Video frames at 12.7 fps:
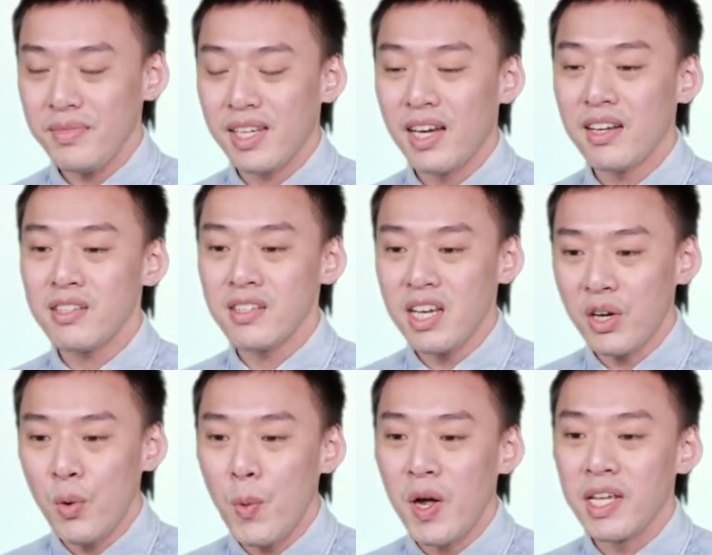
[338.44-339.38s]
And the
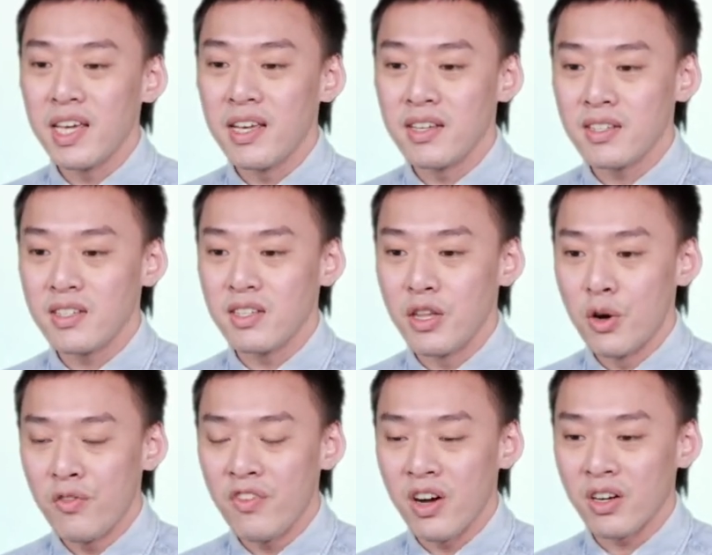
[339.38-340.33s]
second one is
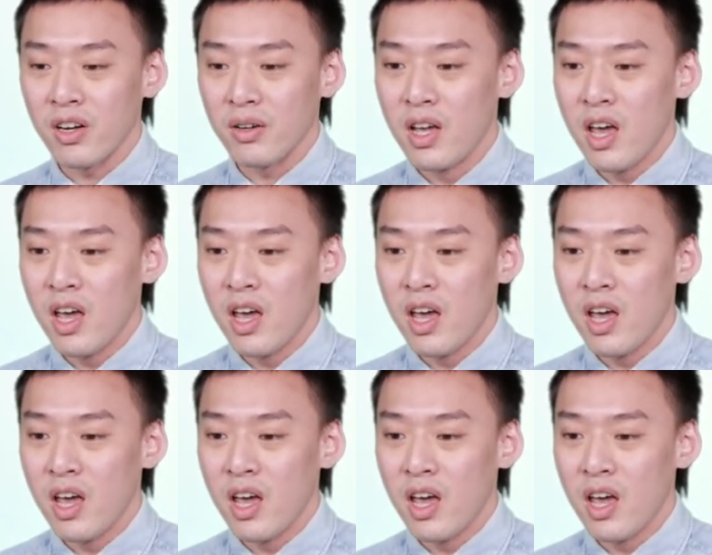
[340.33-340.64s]
no vacuum.